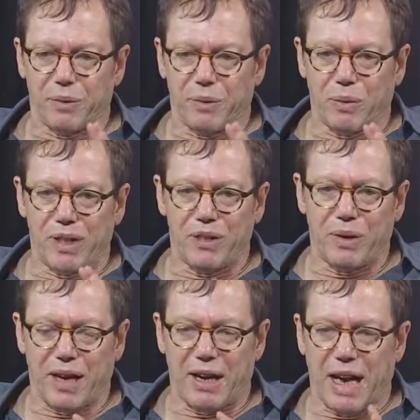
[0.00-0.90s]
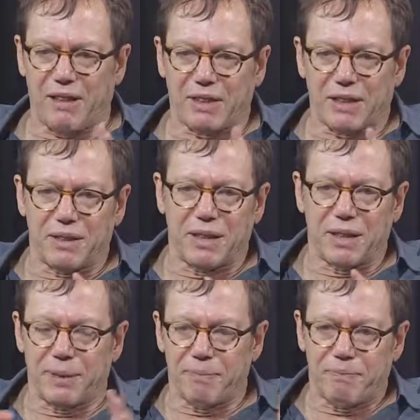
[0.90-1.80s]
when you have
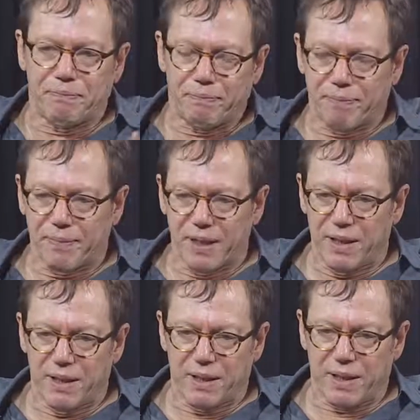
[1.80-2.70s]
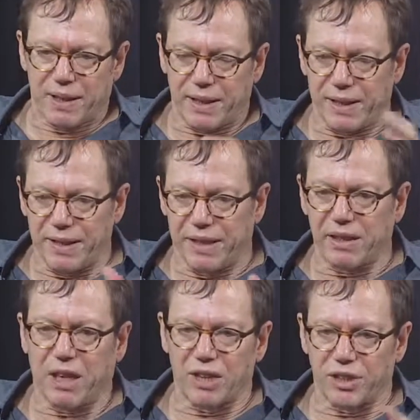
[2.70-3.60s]
an
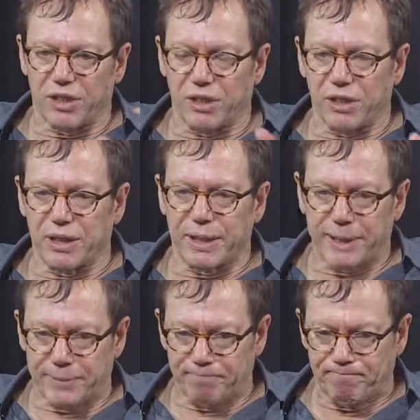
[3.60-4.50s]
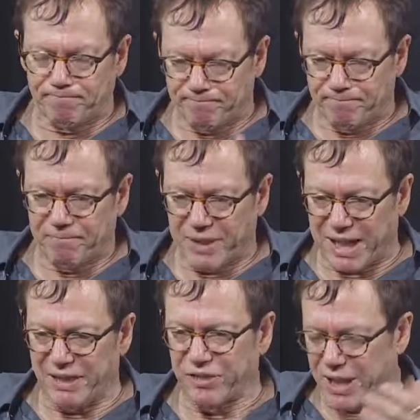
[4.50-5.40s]
ecological
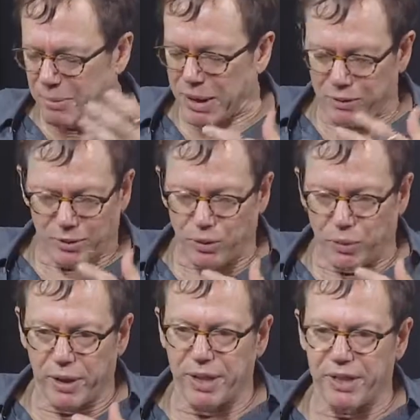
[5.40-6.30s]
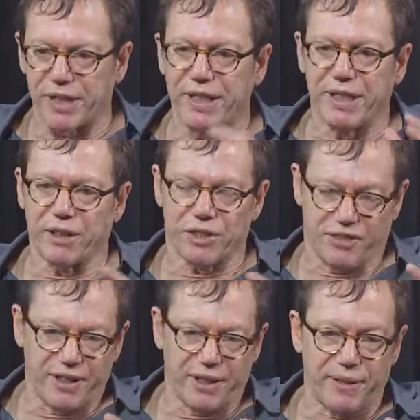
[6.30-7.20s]
landscape, I don't know what the word is, an
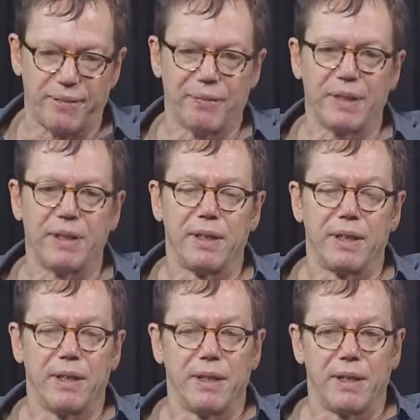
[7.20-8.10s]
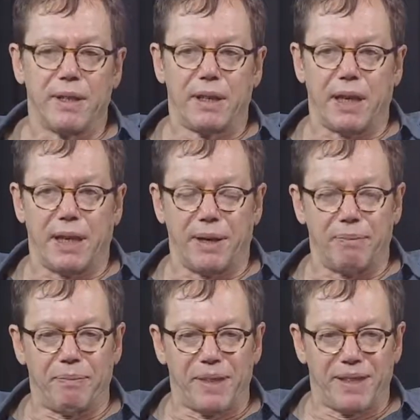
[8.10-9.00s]
ecosphere.
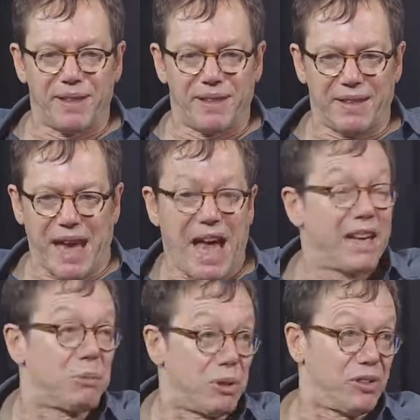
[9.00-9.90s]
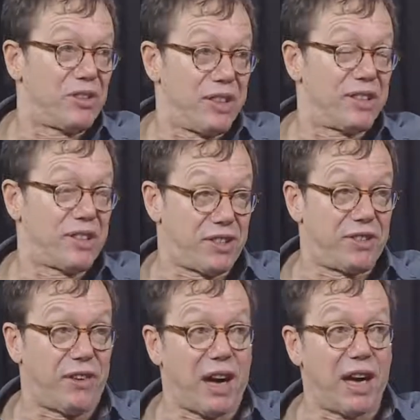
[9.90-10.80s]
The animals that
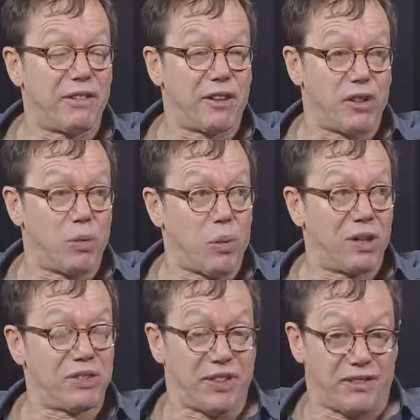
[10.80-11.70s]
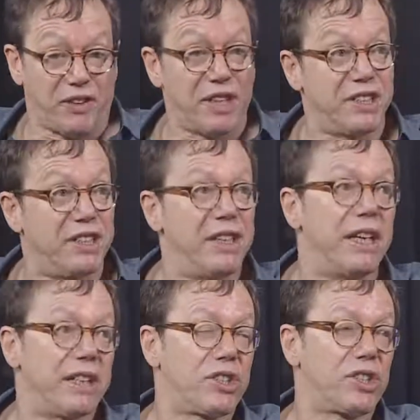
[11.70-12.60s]
survive are the ones that find a
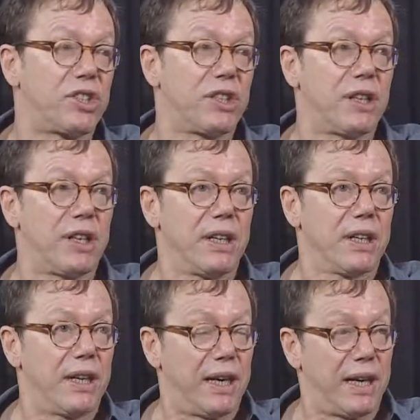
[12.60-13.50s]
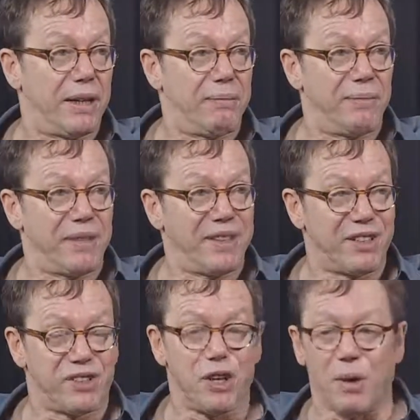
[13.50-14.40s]
niche.
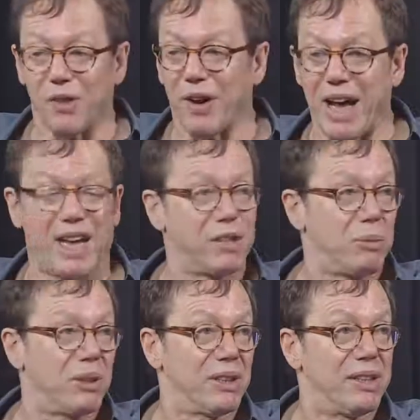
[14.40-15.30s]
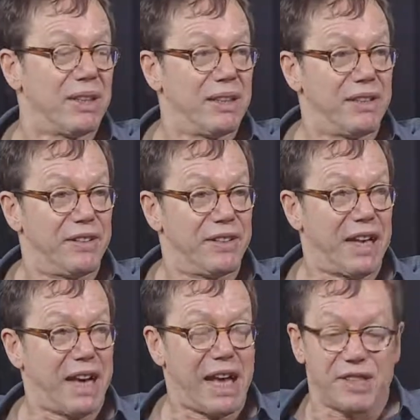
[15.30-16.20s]
There's no other animal
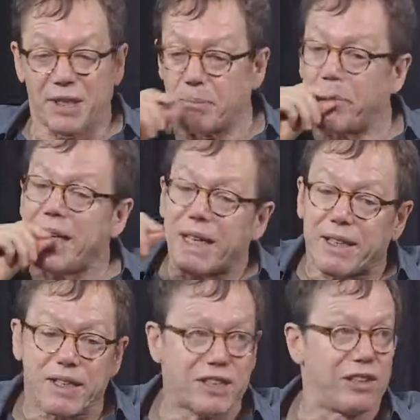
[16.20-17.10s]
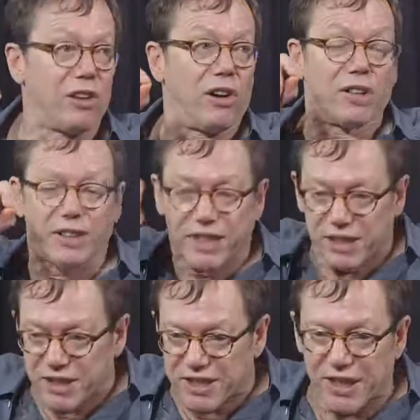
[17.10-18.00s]
that has a beak this long that
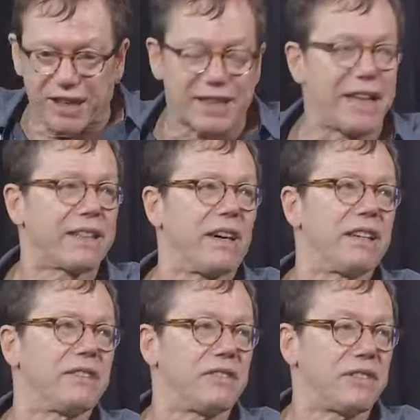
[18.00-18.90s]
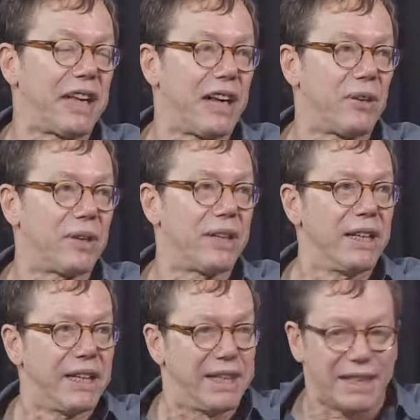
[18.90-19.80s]
can suck that kind of flower
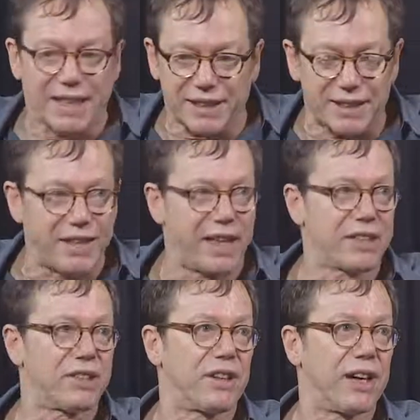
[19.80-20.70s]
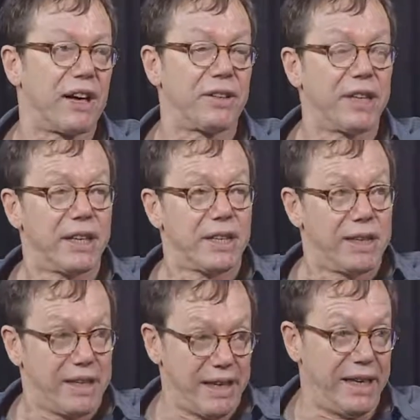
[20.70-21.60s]
and get the nectar out.
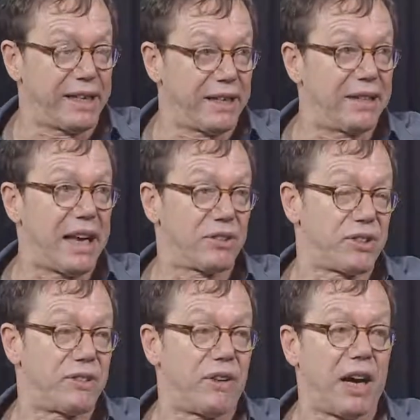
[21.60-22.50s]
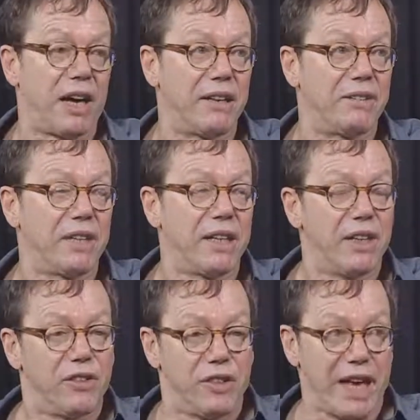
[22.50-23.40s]
It can now survive.
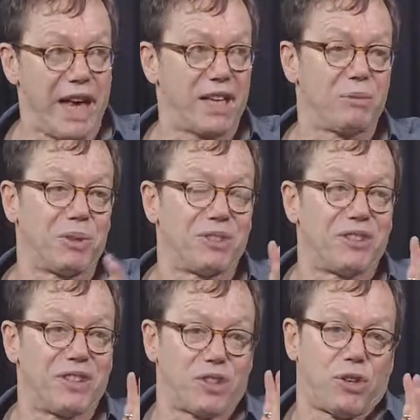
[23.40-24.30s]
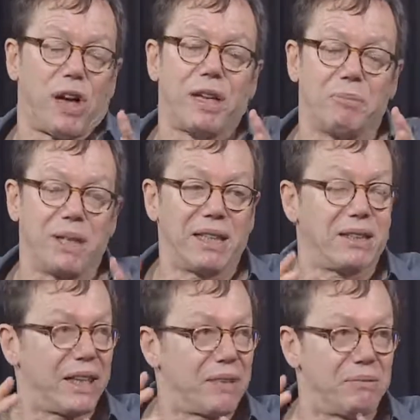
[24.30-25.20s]
The animals that try and
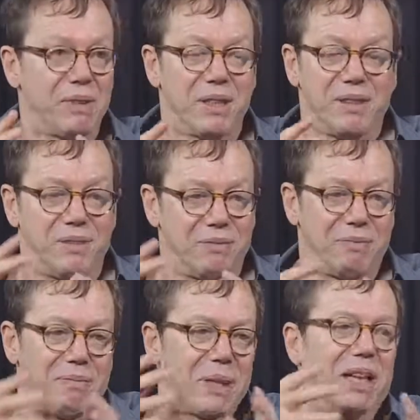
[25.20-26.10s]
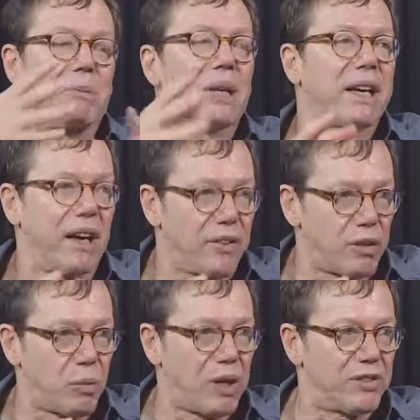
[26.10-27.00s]
become like
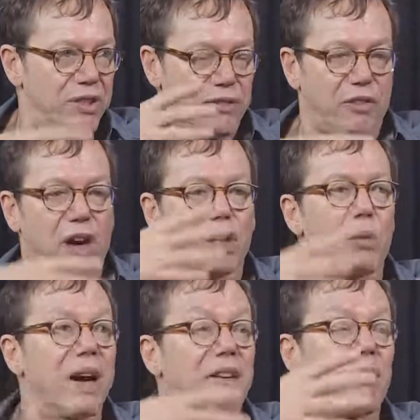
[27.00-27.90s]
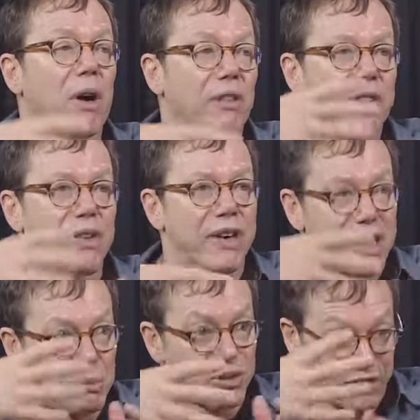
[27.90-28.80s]
other ones that follow where all the other
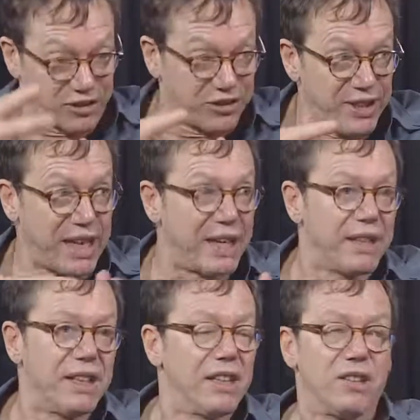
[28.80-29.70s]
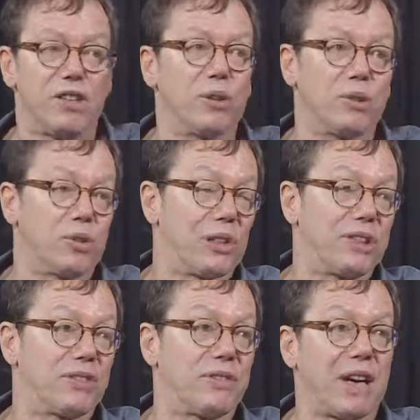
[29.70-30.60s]
animals succeed at don't usually
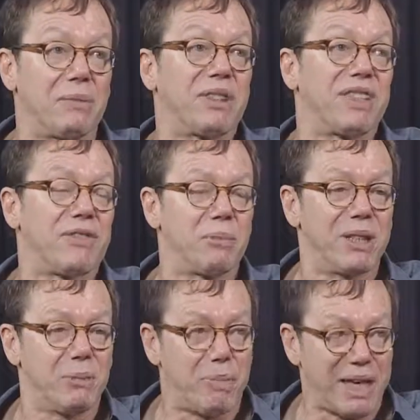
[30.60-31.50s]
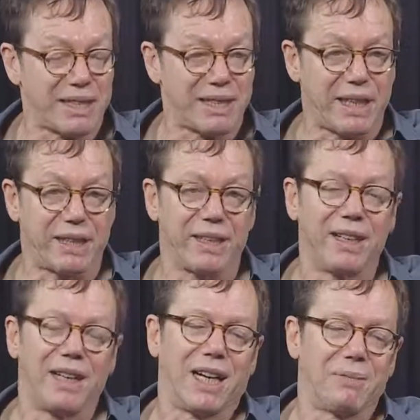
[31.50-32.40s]
survive because they have to be the best at it.
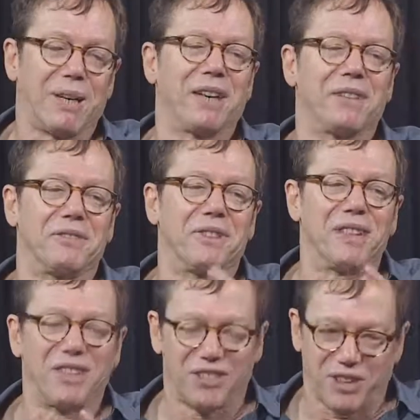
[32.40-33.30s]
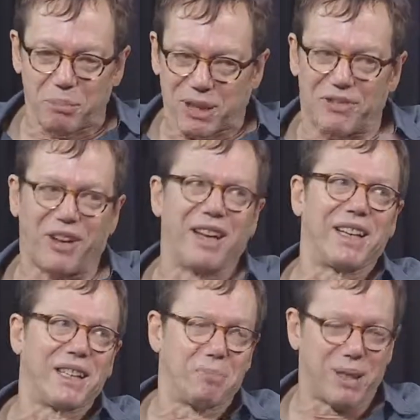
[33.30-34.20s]
I'm kind of
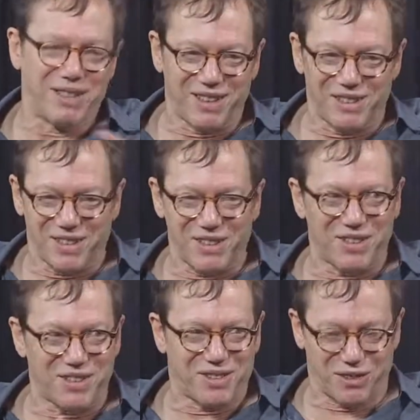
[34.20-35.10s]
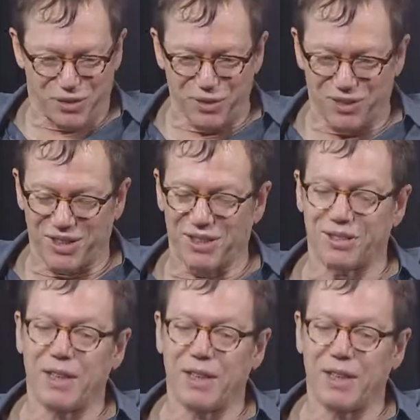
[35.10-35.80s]
simplifying it, but there's truth to this.